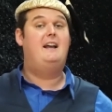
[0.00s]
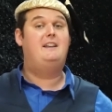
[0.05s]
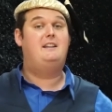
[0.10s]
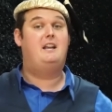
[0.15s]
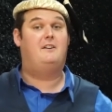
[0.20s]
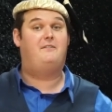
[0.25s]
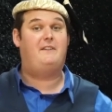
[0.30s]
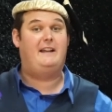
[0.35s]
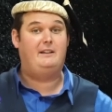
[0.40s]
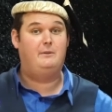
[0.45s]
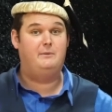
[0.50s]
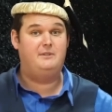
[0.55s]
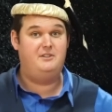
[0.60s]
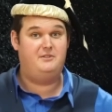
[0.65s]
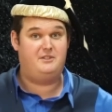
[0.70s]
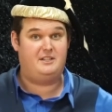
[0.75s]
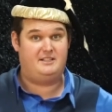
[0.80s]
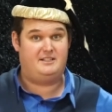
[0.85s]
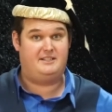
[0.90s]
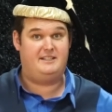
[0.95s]
Now, if anyone
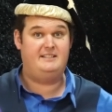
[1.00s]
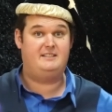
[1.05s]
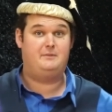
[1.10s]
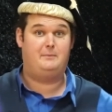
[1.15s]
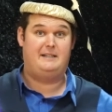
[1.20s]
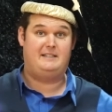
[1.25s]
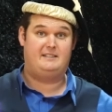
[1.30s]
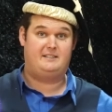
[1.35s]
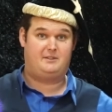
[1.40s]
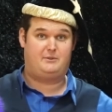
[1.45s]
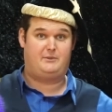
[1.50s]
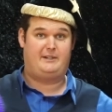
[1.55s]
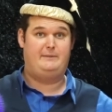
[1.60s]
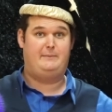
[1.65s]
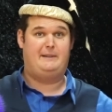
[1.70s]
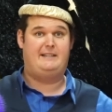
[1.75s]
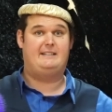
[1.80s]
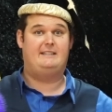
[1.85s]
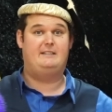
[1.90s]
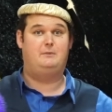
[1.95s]
uses this week's three
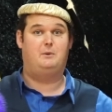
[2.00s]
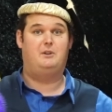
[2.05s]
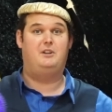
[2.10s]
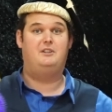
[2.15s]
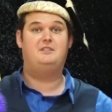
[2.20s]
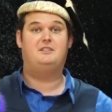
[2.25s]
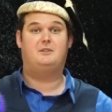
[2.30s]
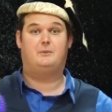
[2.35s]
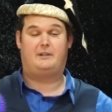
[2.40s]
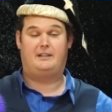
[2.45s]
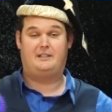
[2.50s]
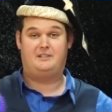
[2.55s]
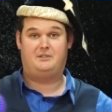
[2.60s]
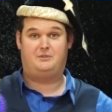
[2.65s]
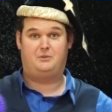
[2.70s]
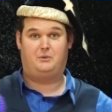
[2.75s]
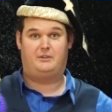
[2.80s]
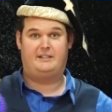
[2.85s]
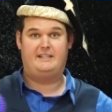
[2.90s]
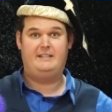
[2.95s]
weekly words to write a
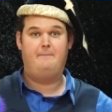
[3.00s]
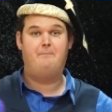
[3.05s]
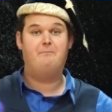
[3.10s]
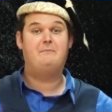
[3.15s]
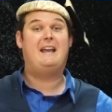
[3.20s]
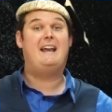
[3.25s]
story,